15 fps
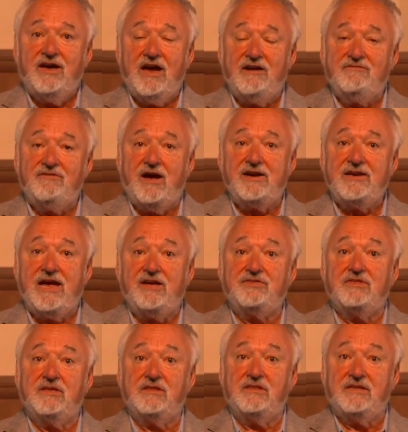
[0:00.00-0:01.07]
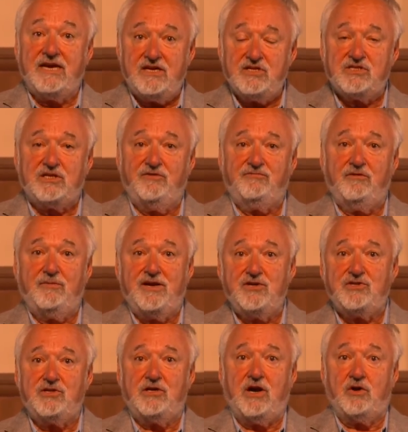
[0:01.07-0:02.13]
and find out the latest
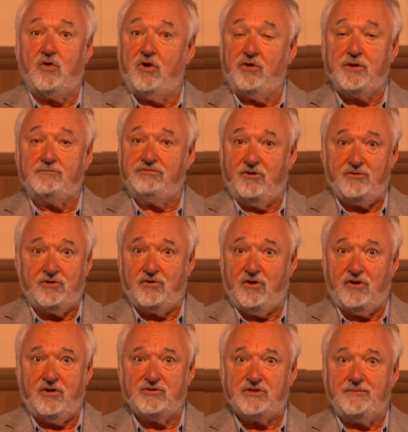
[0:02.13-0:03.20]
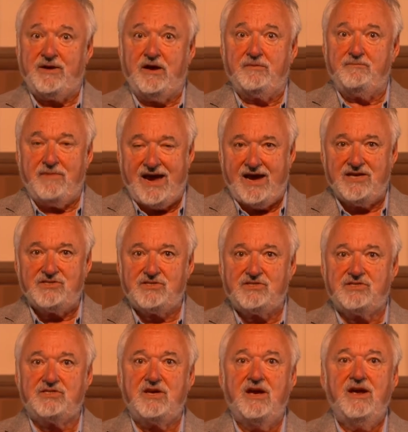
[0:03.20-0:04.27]
information on all the protocols about
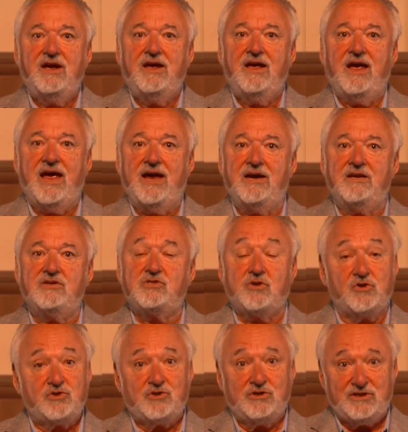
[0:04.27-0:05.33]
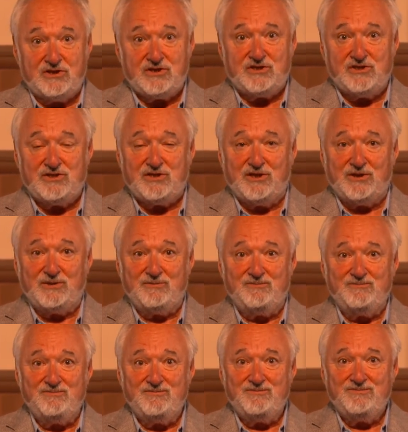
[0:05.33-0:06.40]
masks and social distancing.
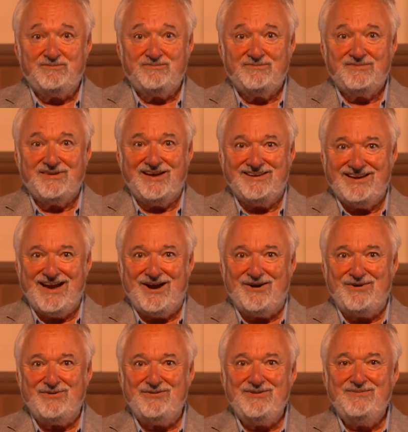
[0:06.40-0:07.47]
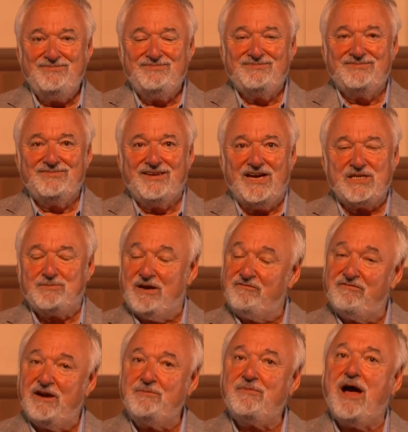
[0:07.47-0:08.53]
And now, as my
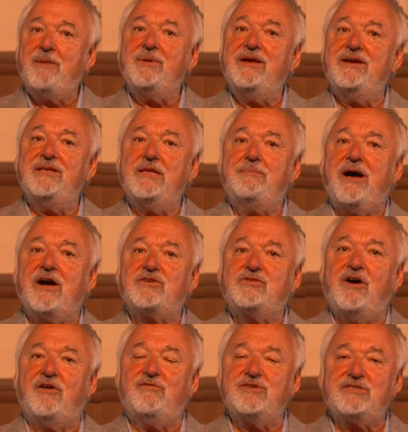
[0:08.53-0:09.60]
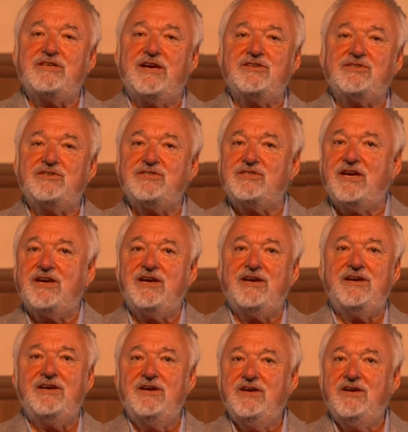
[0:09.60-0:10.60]
friend Bobby in the box office likes to say,